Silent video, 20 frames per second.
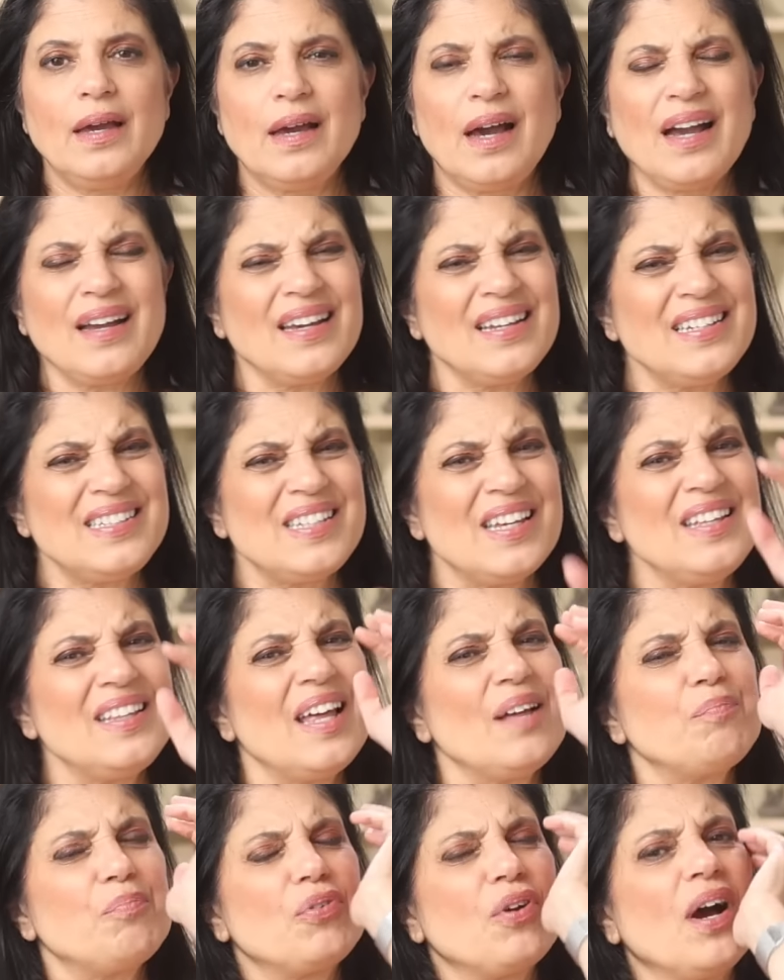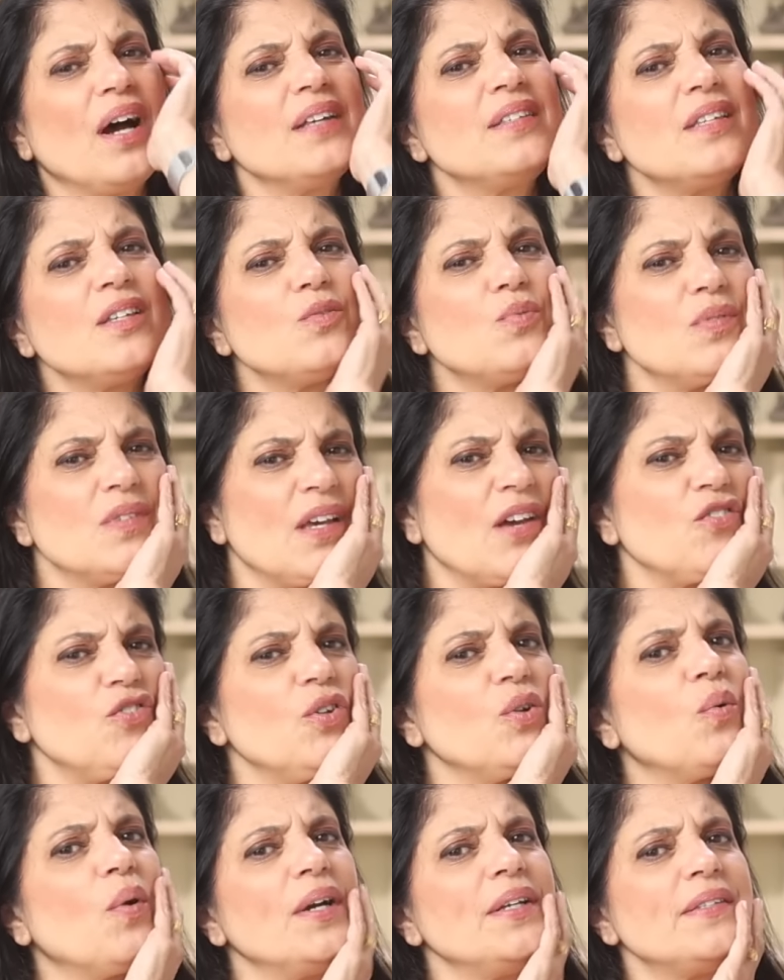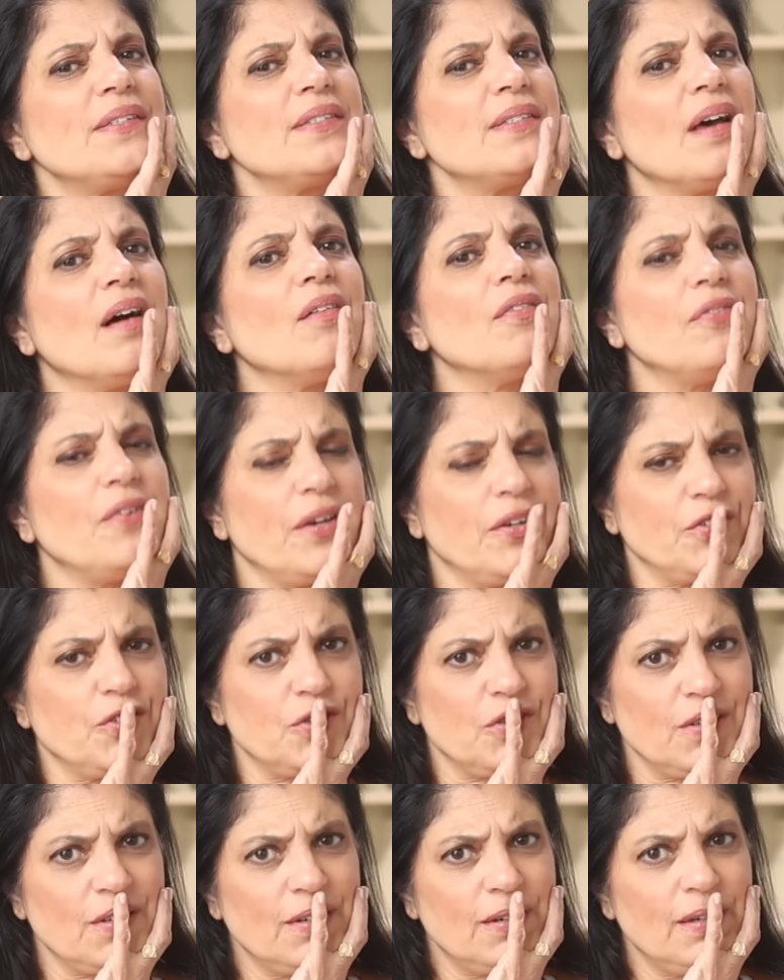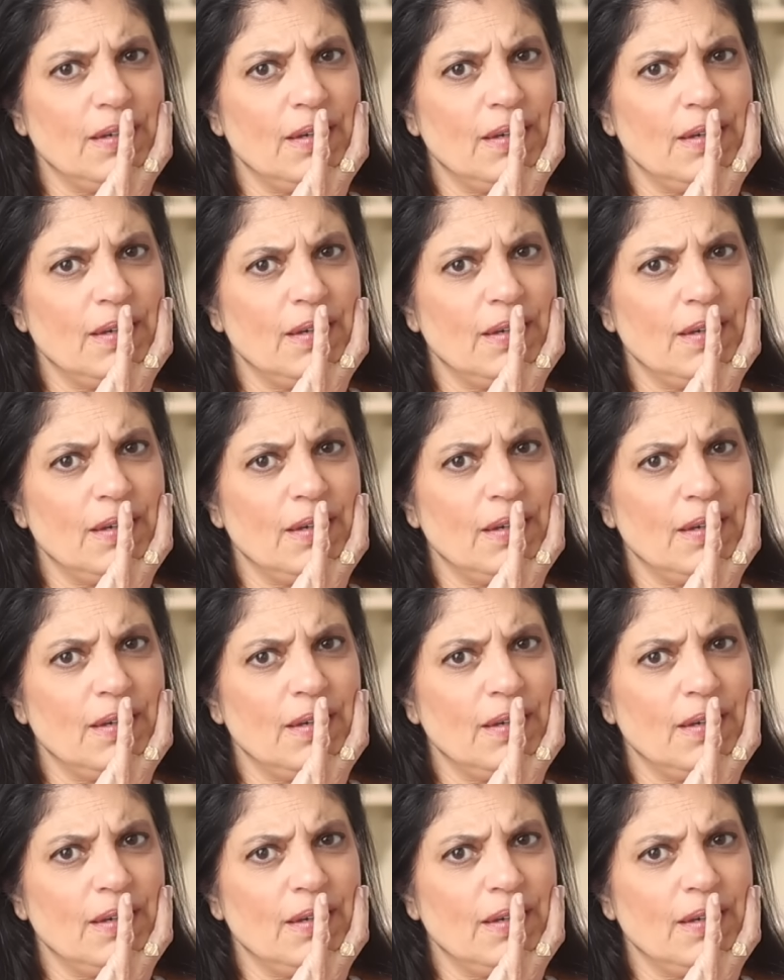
I gotta tell you, that process was actually quite selfish.